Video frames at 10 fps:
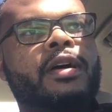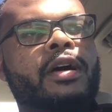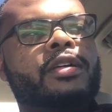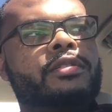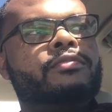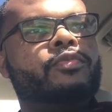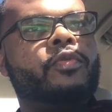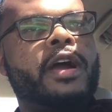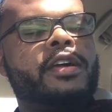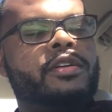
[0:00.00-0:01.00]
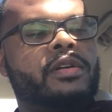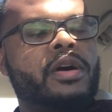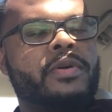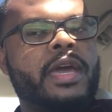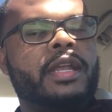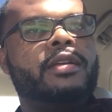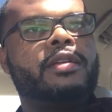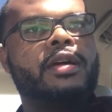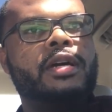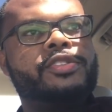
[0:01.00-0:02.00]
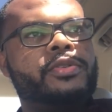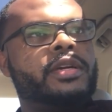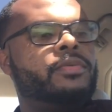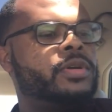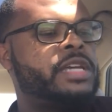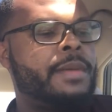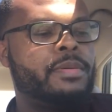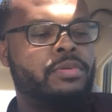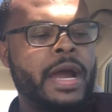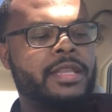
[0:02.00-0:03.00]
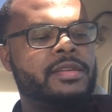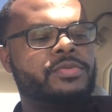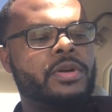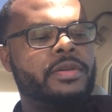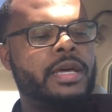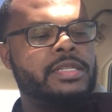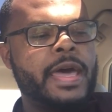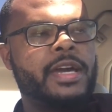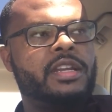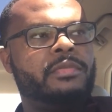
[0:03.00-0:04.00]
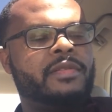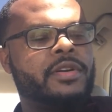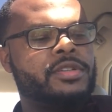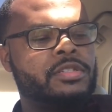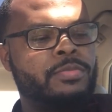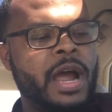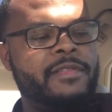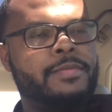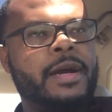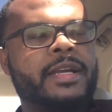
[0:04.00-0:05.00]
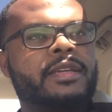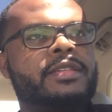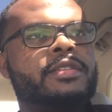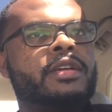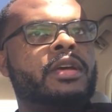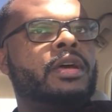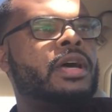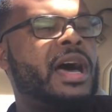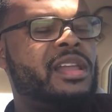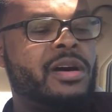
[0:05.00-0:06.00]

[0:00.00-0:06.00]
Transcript: on where you're located in the country, what type of practice, whether that's academic versus private practice, how